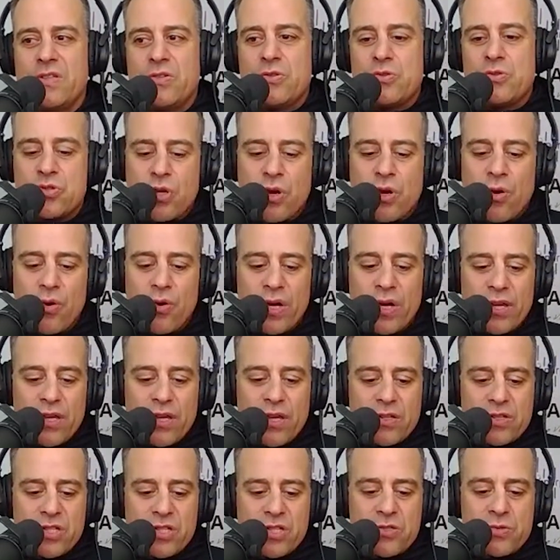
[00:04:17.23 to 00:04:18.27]
So
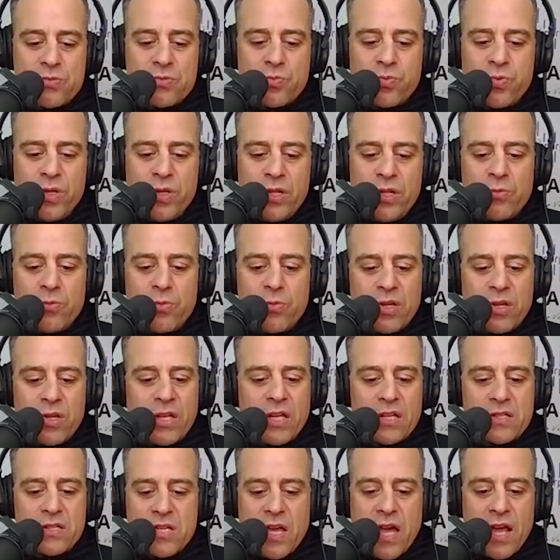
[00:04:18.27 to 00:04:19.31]
just really,
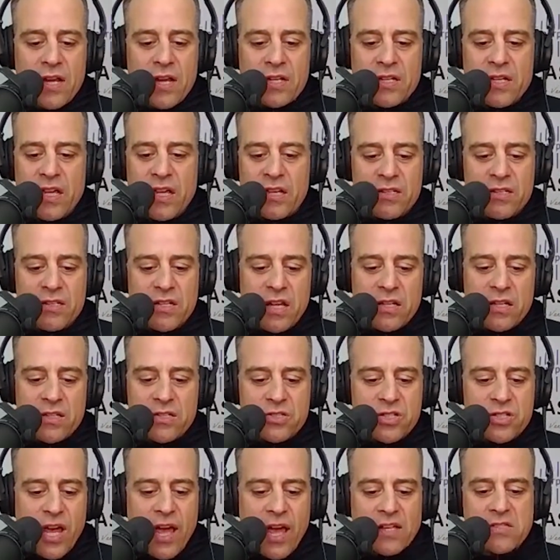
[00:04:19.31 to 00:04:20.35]
really excited
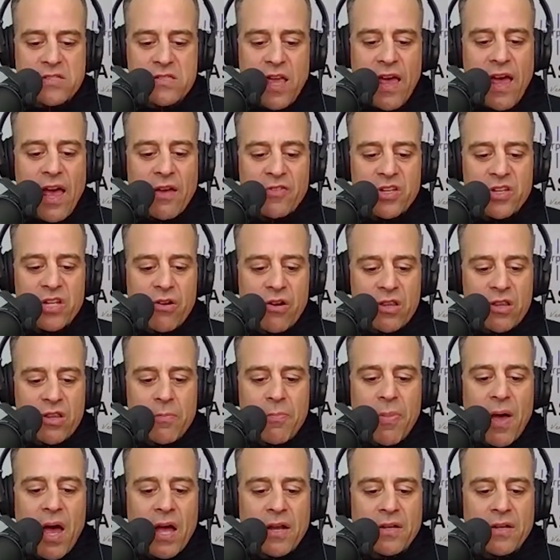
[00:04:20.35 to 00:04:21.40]
and jazzed to have you here on the
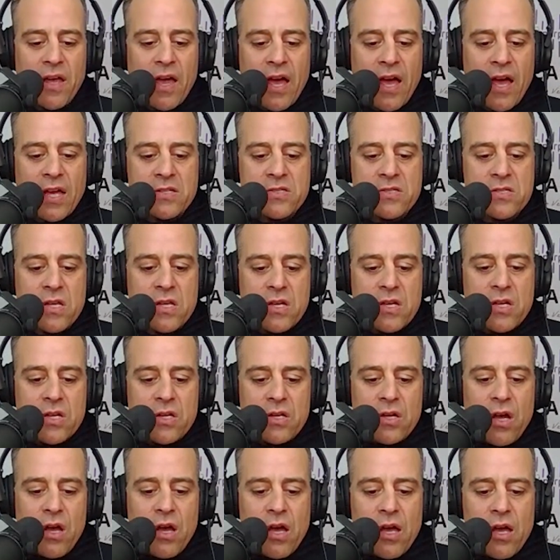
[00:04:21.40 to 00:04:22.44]
podcast
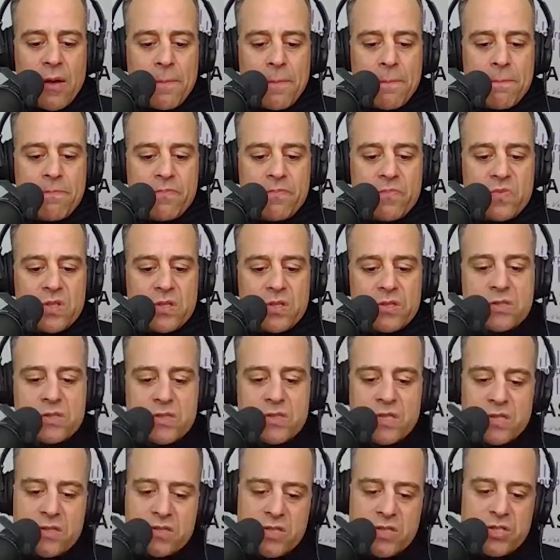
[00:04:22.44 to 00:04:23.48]

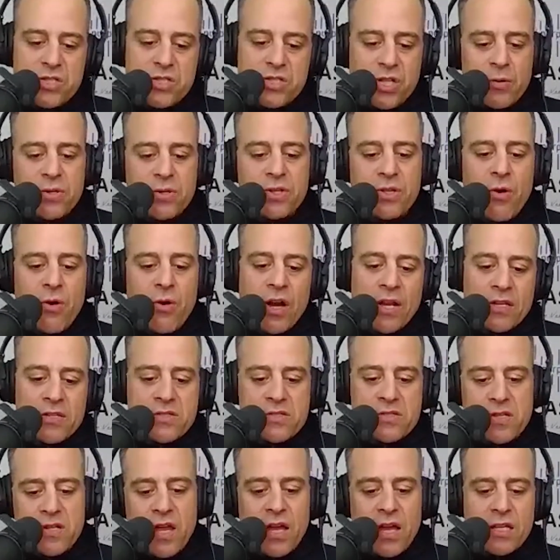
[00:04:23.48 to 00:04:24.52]
to share with the
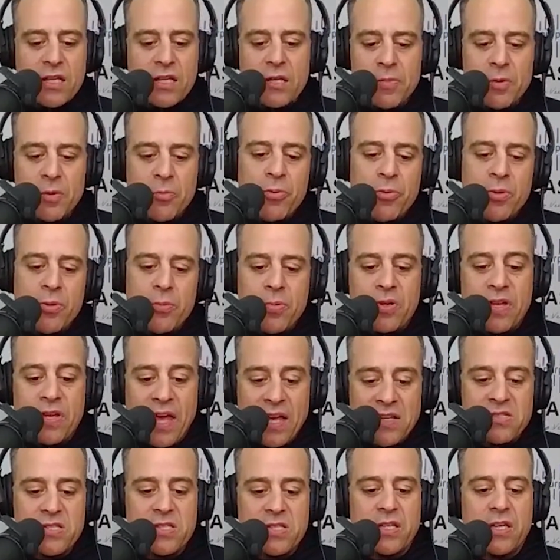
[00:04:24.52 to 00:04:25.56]
audience, to not keep people
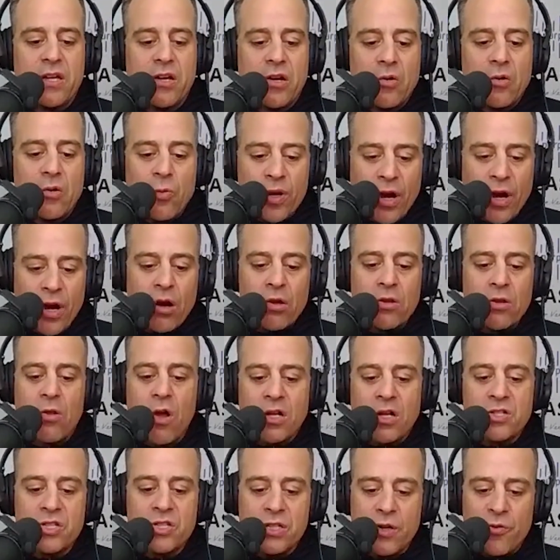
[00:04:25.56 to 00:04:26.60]
guessing here. We are
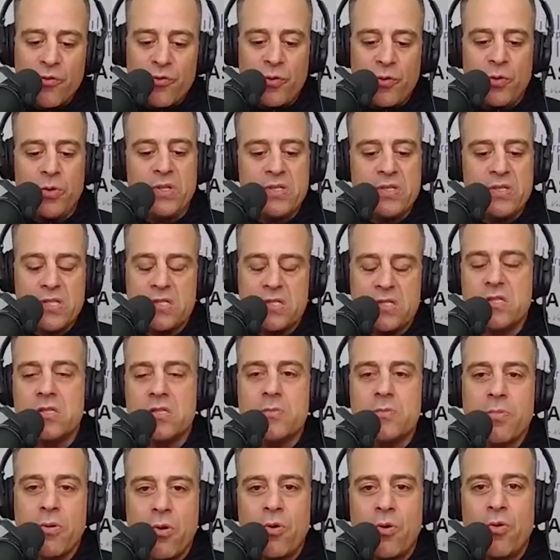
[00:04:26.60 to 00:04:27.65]
launching a food
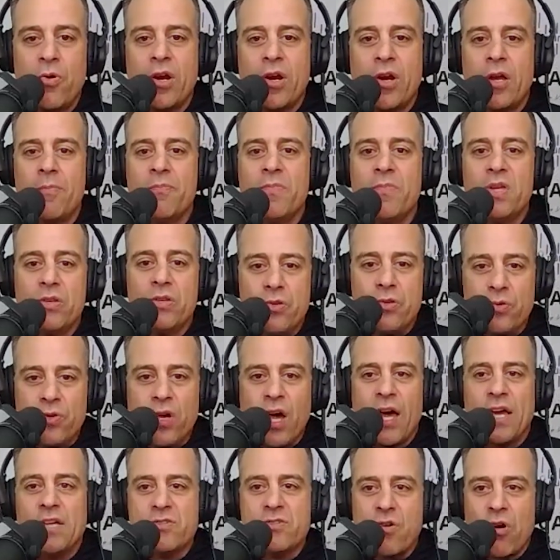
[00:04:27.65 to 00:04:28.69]
assistance program. You
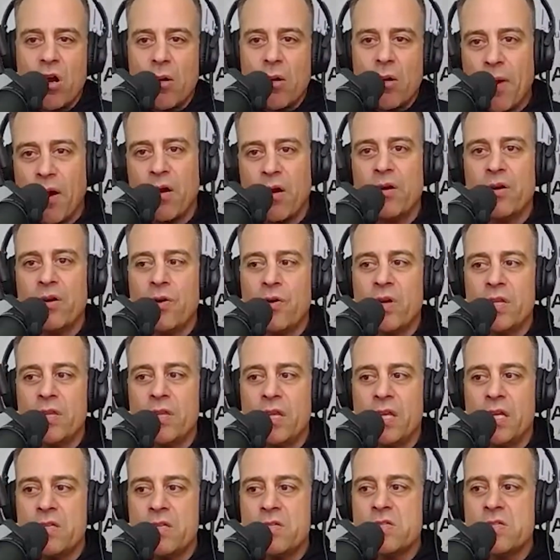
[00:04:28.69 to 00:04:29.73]
guys are a partner in
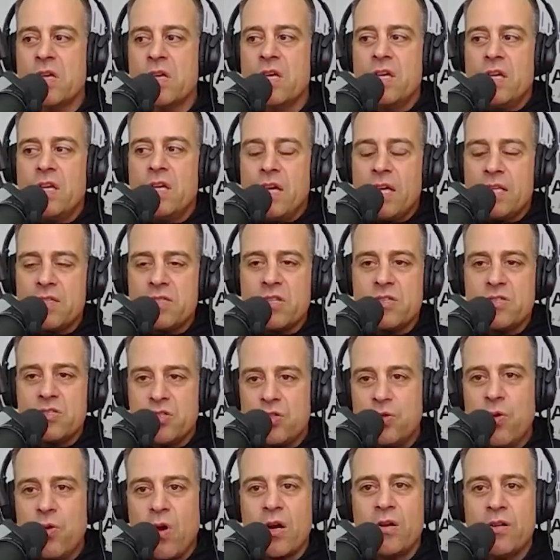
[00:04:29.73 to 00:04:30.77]
this. It's a
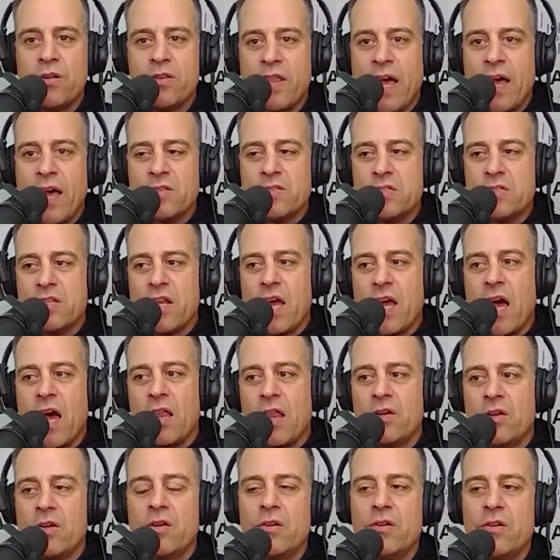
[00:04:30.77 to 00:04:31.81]

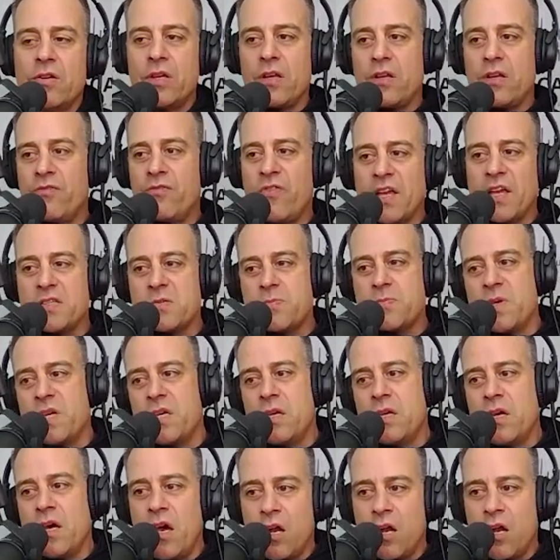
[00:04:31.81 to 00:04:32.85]
$200,000
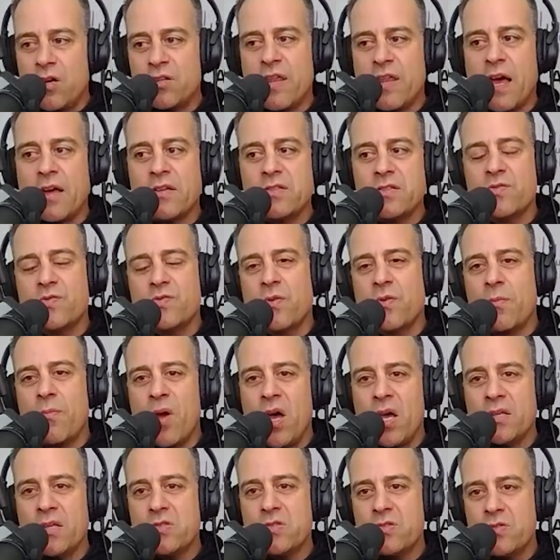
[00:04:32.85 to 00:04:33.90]
investment, $100,000 from
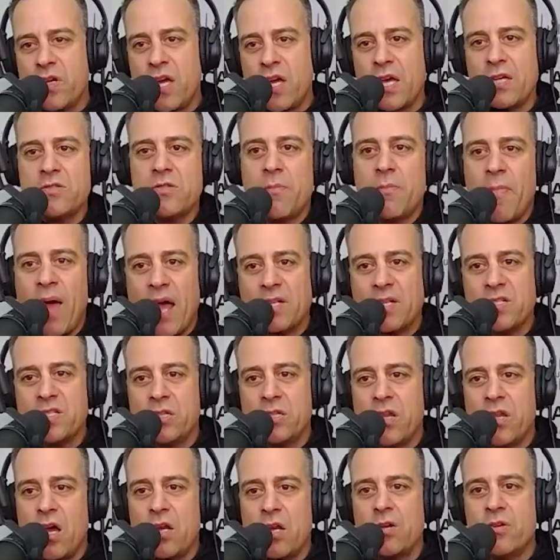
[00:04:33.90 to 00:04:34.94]
us. You guys are
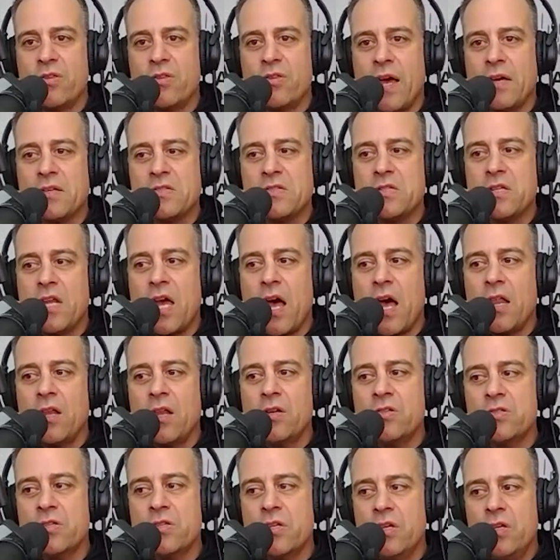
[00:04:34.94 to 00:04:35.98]
matching the
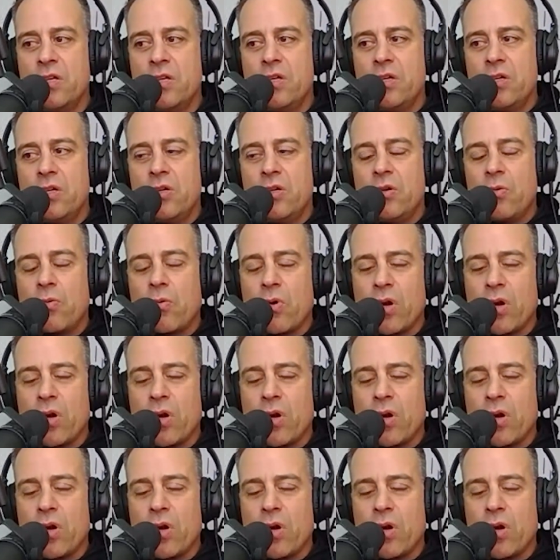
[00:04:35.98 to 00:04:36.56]
$100,000. Mm-hmm.